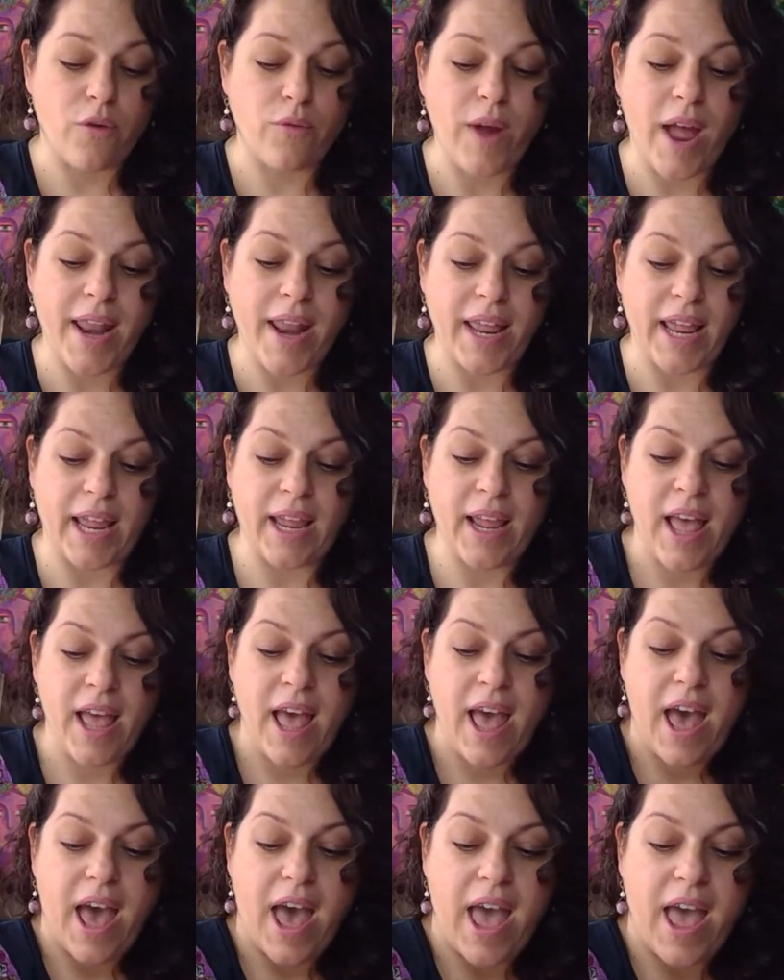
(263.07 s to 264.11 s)
already.
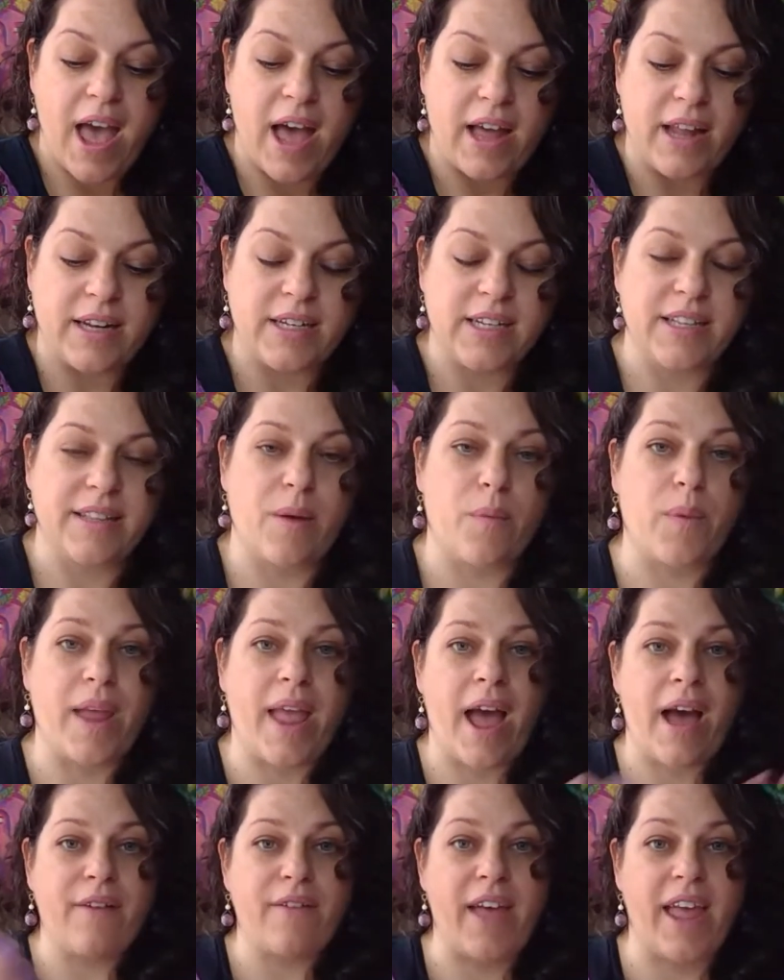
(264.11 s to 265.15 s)
And then we
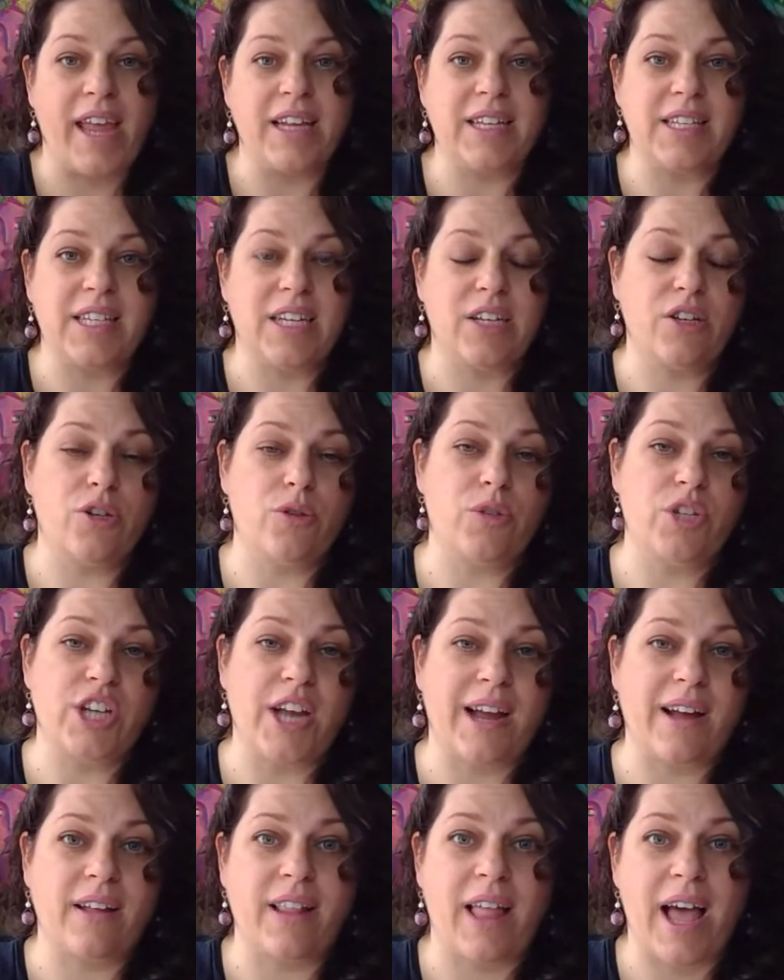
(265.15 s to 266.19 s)
have 18 new
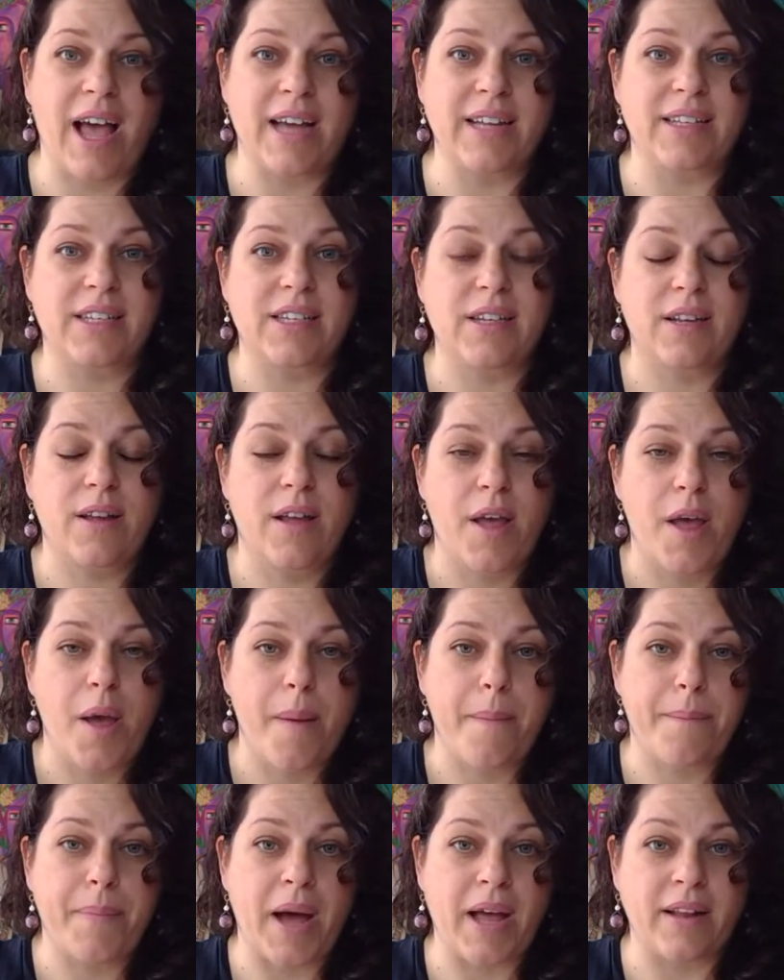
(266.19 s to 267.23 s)
Czech glass
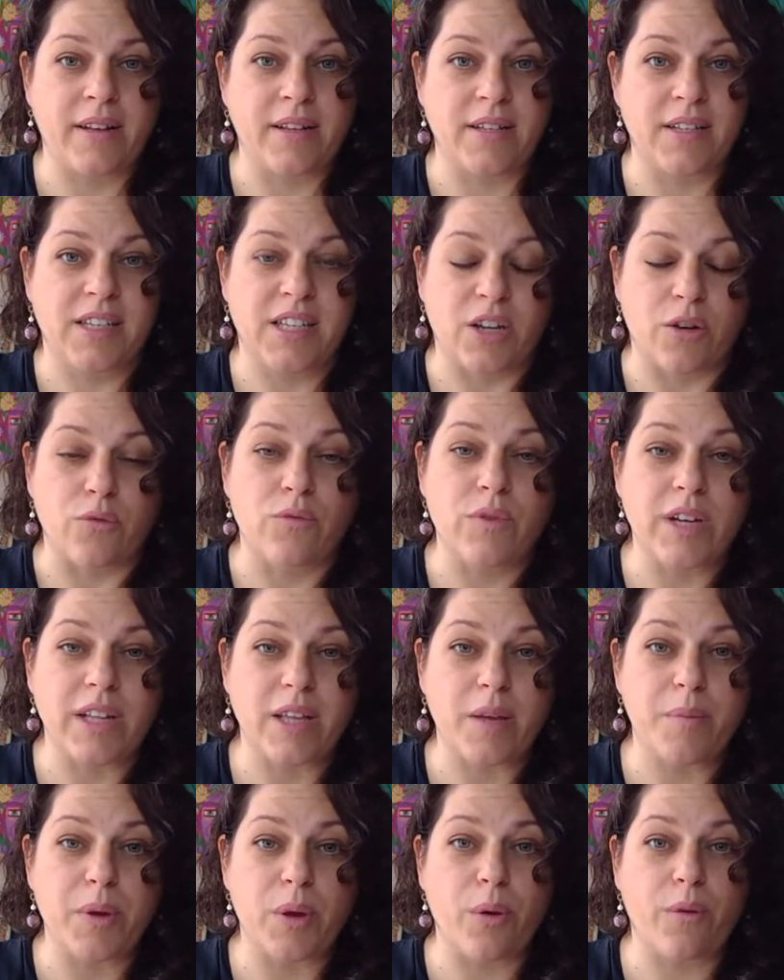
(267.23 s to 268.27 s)
buttons. They're
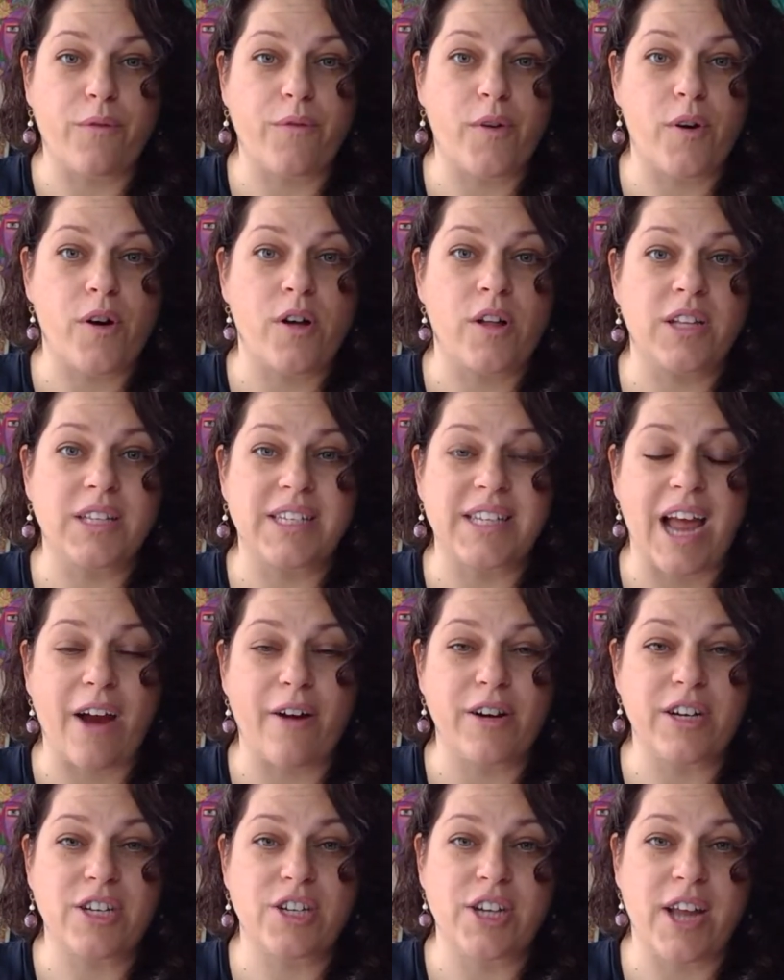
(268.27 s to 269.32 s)
really beautiful.
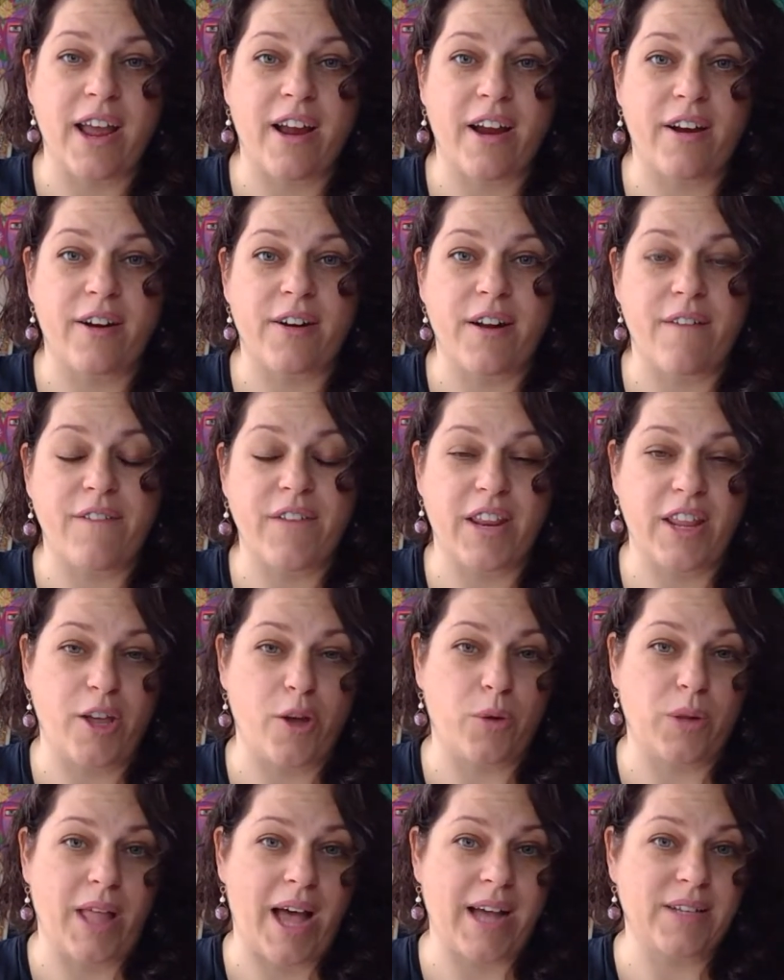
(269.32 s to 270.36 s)
Sarah shared a
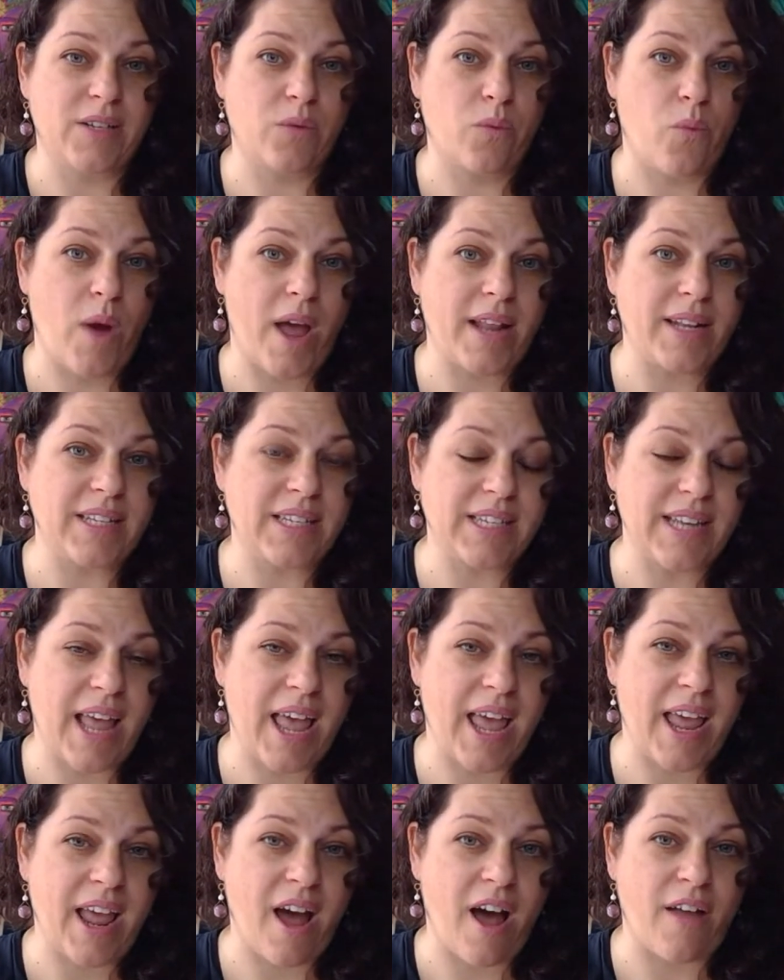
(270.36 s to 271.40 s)
video last
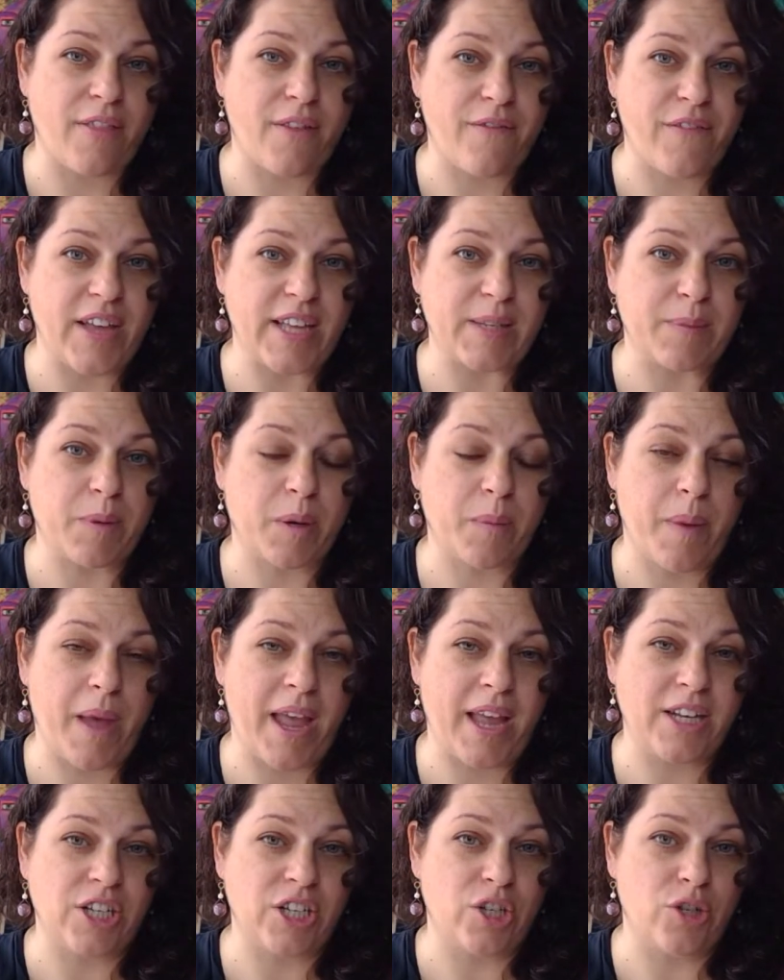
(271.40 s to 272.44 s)
Wednesday on the Facebook
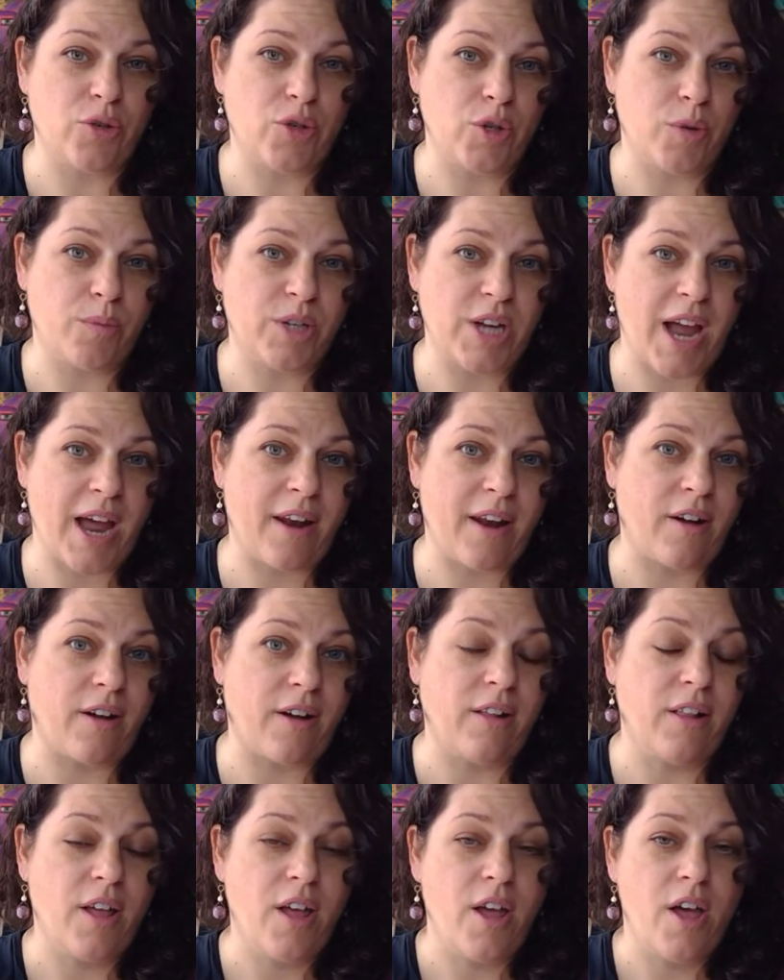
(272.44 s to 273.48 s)
page and YouTube
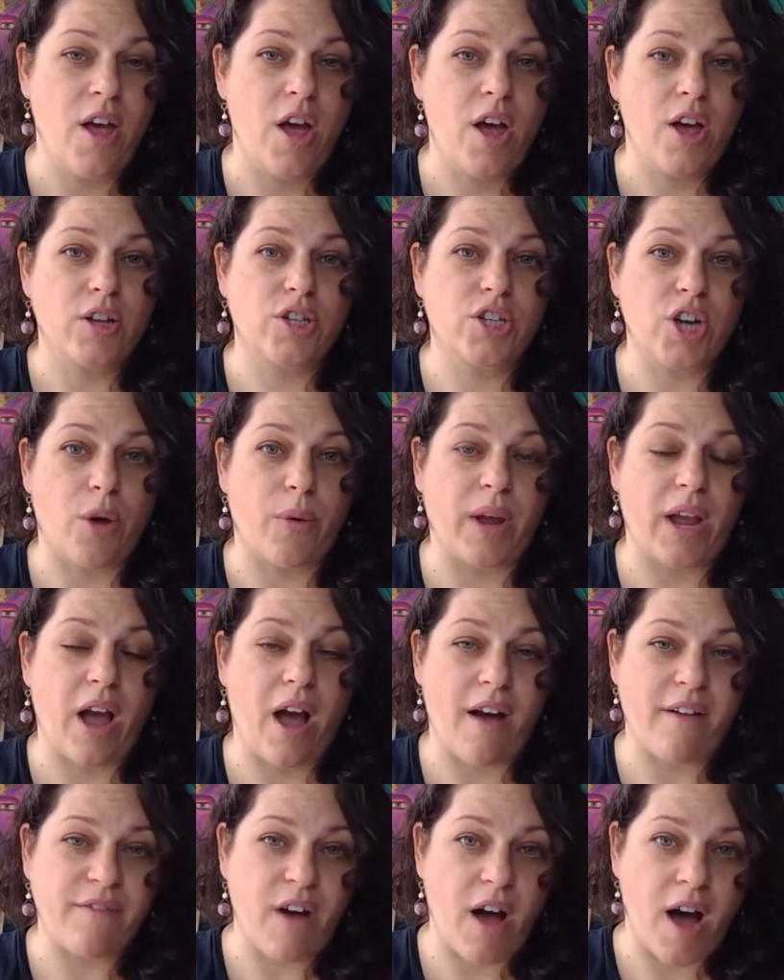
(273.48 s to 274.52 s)
channel showing
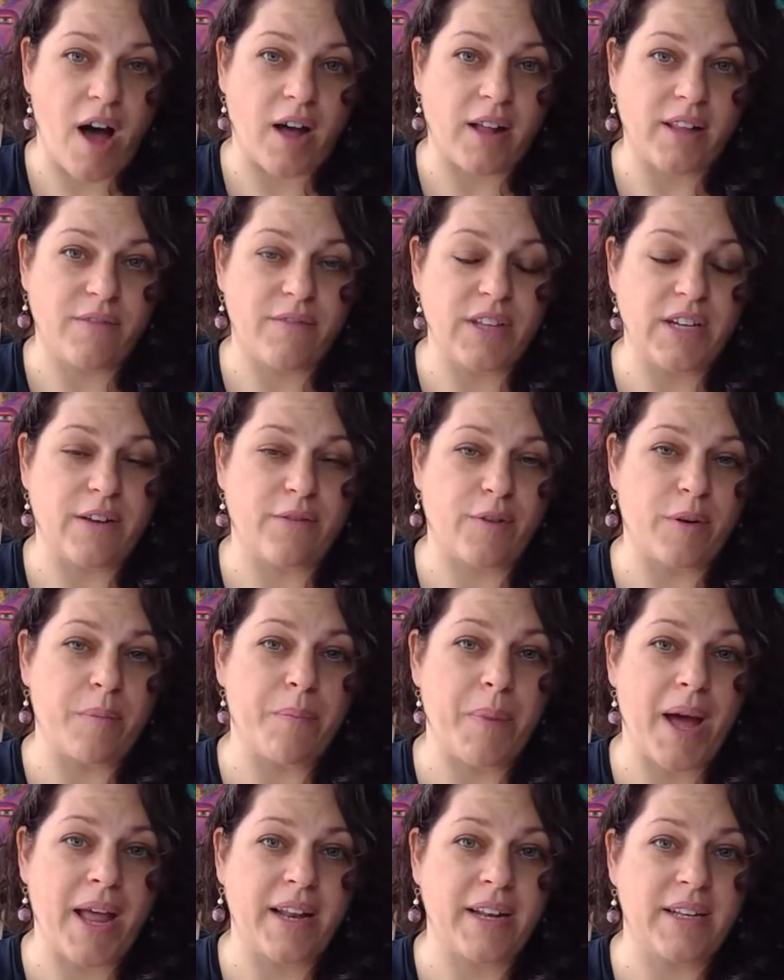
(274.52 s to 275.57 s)
off all of the
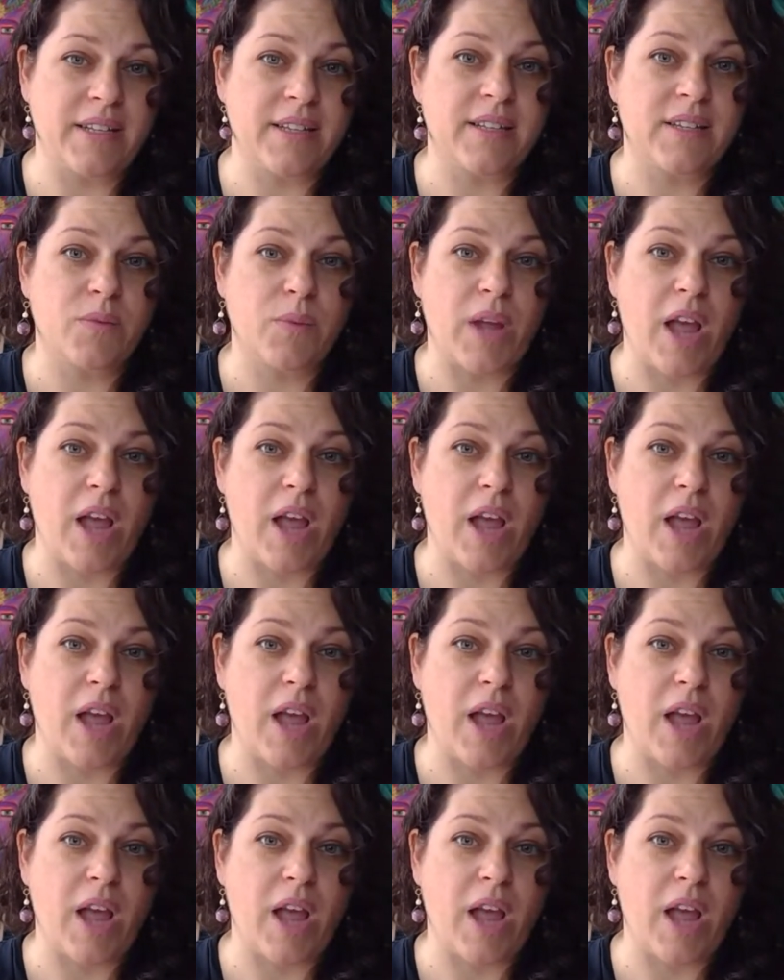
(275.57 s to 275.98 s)
different buttons.